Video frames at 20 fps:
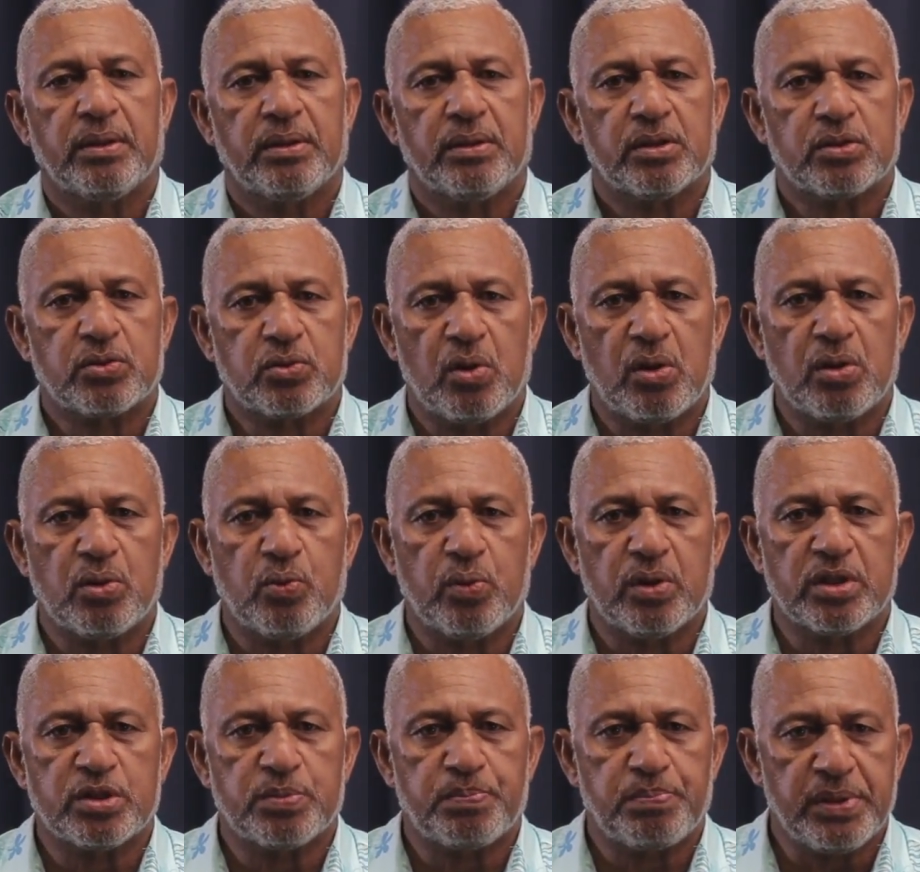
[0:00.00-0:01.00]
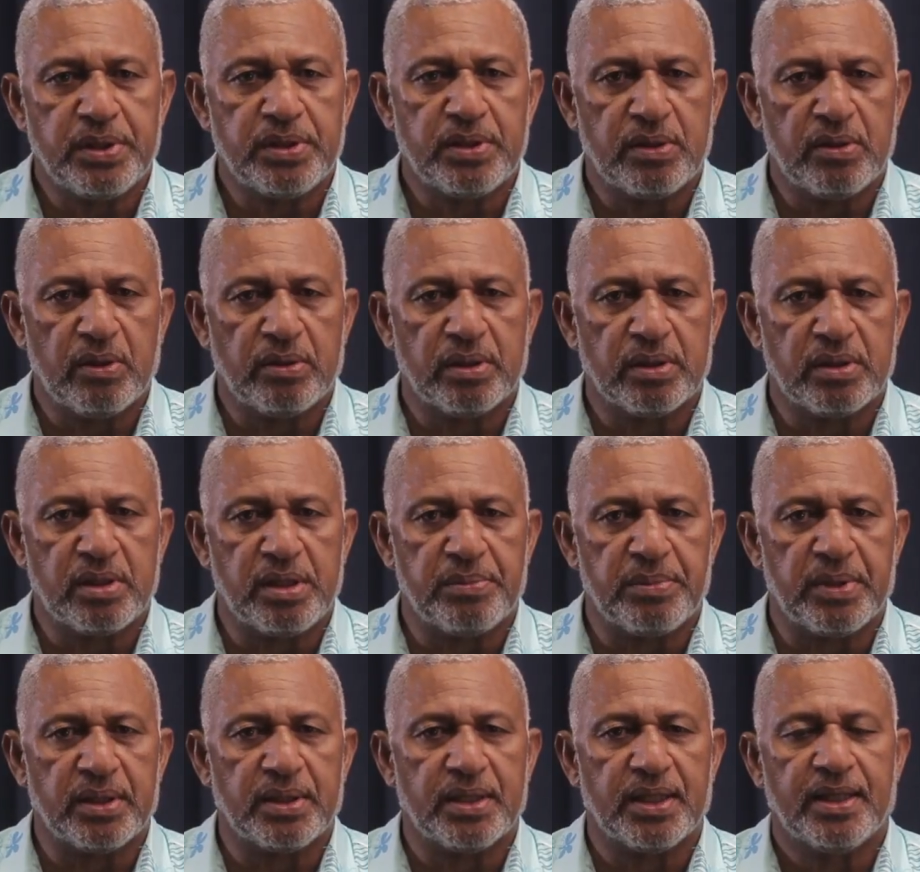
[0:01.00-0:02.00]
the strong words printed on the
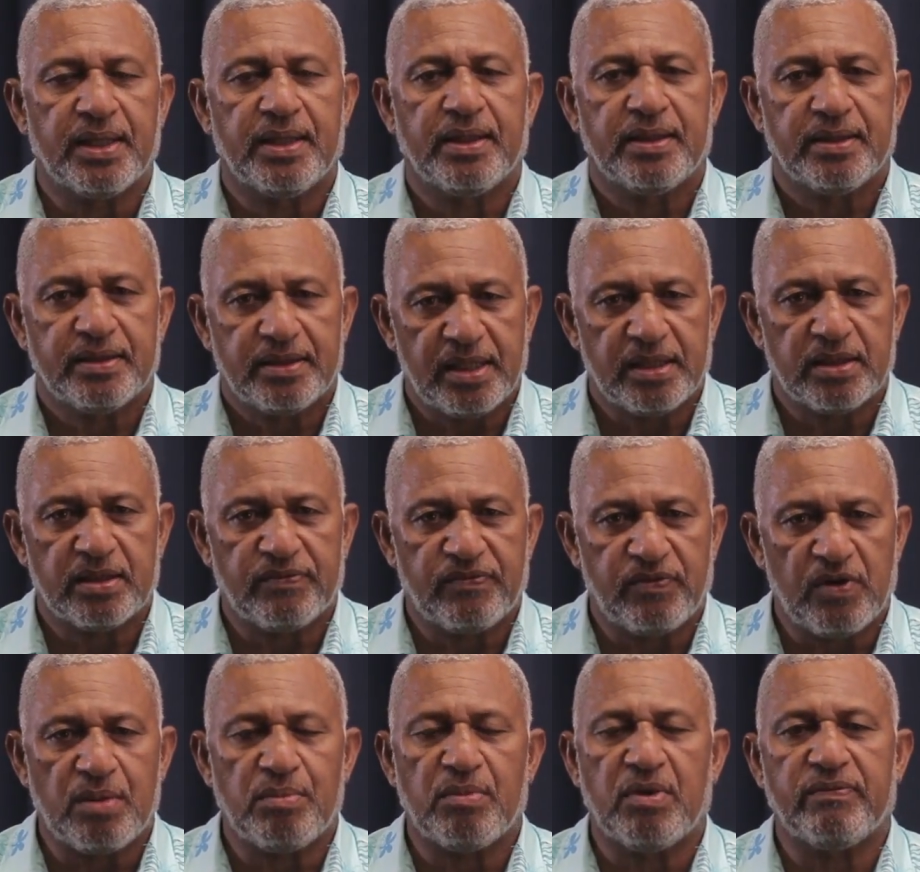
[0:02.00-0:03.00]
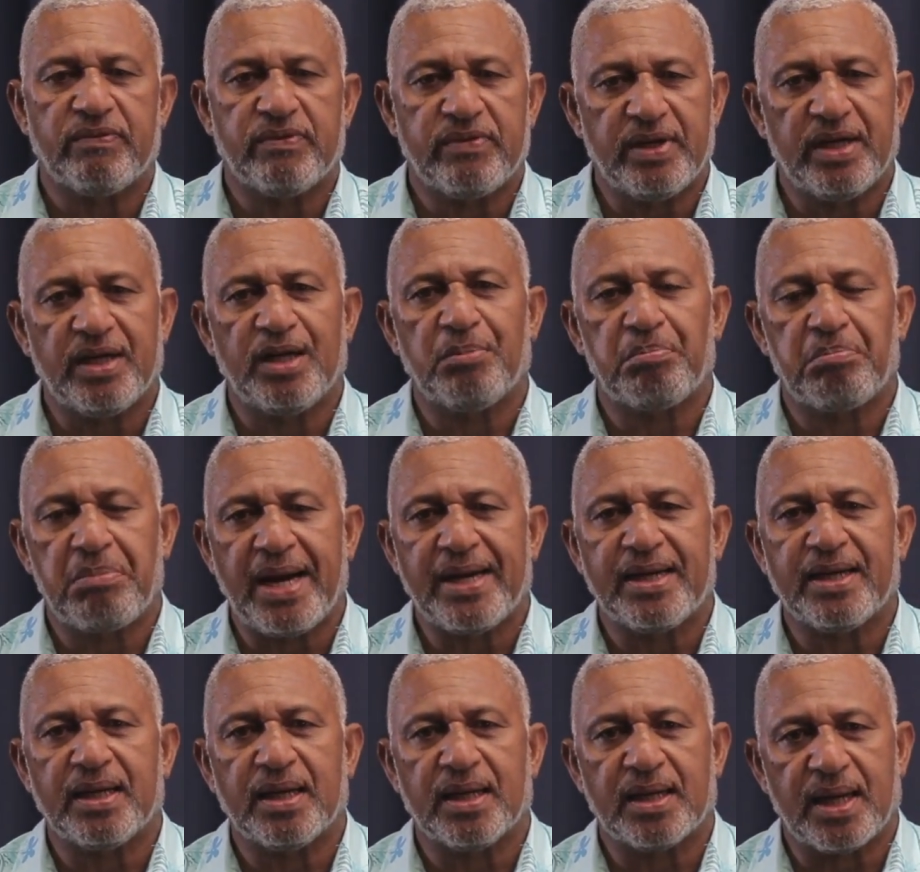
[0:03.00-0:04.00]
agreement take the form of real
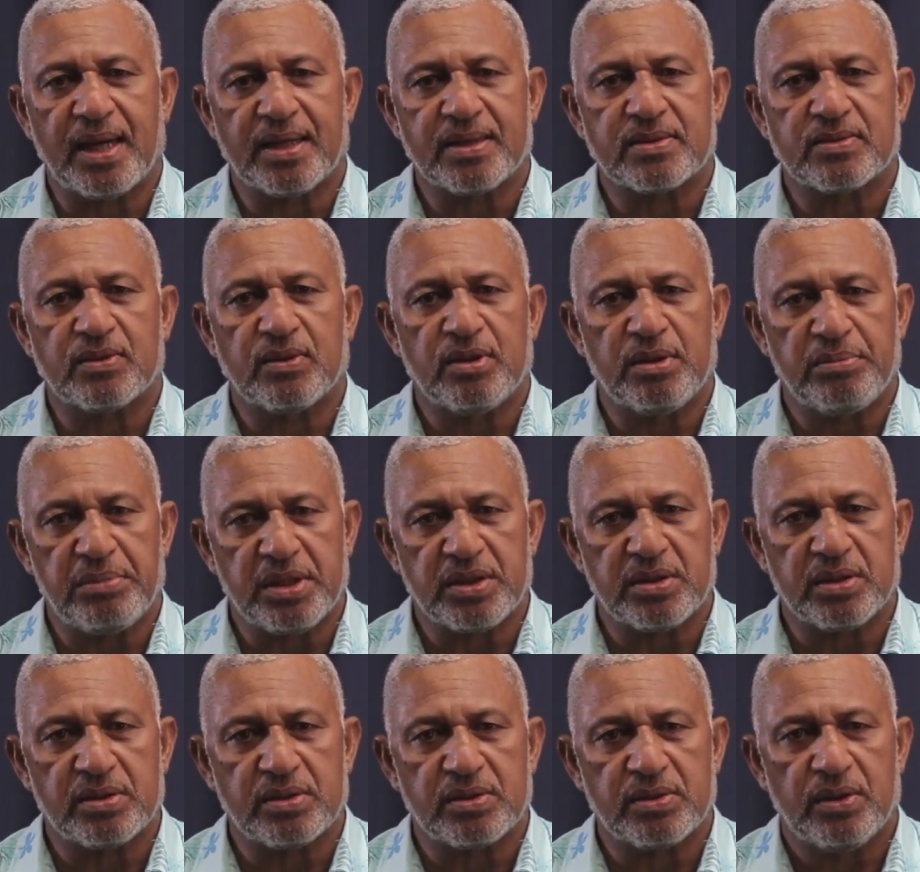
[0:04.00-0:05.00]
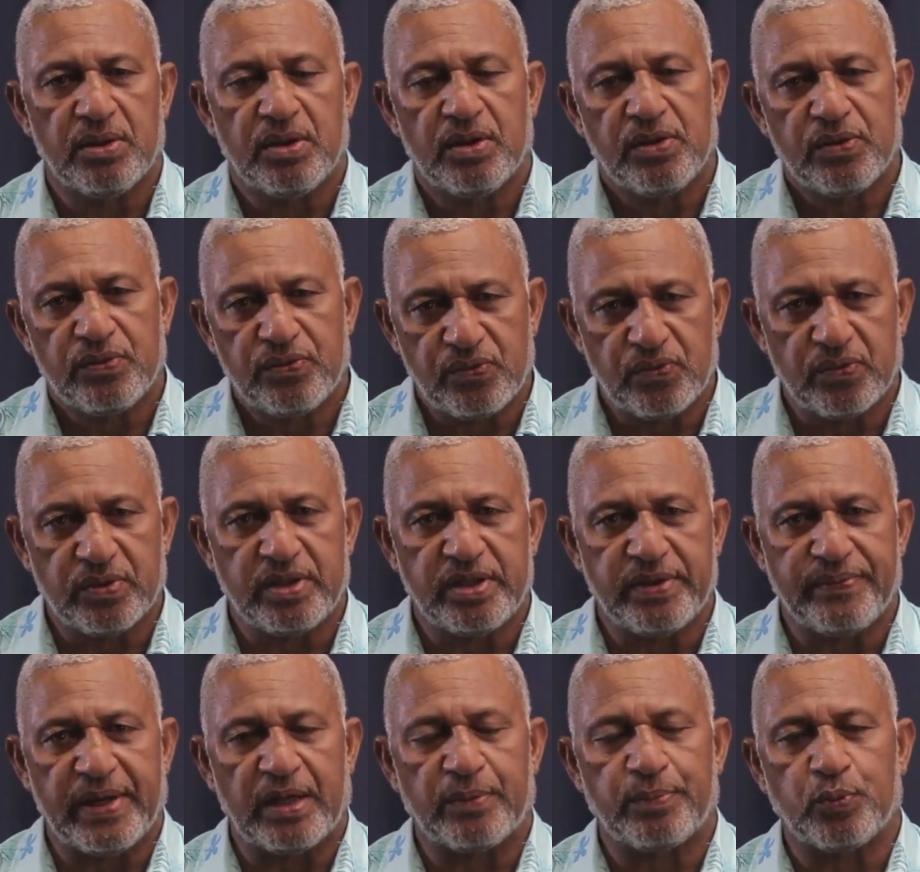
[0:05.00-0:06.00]
binding cuts on emissions through the
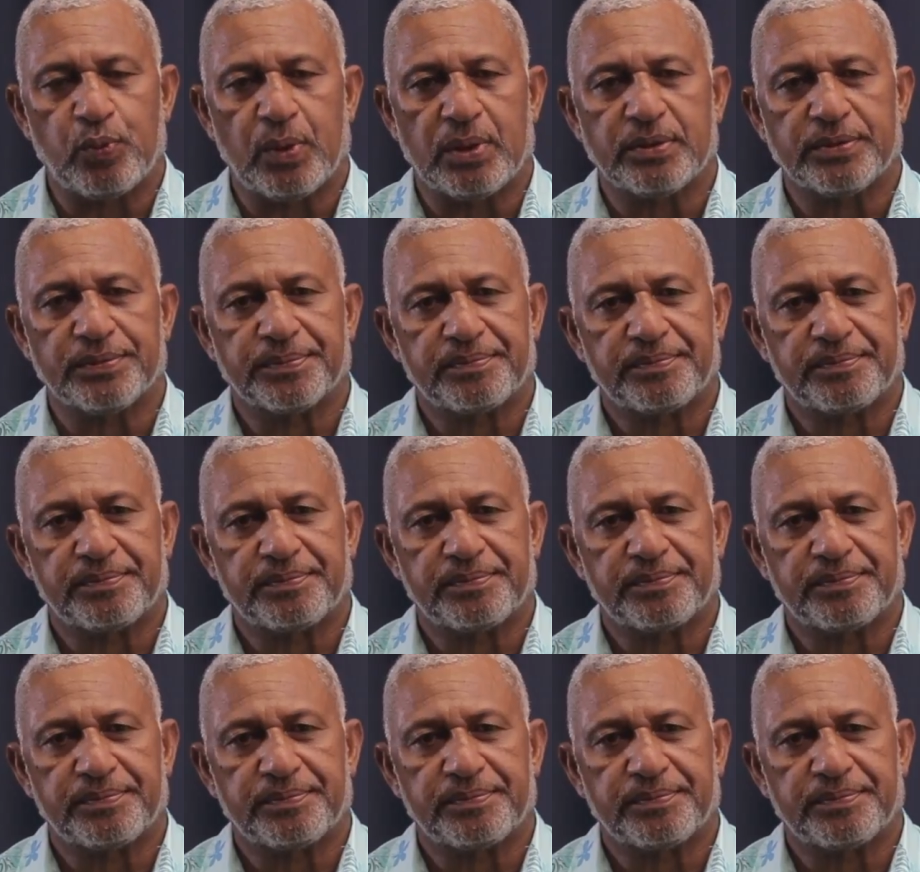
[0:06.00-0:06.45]
developed world.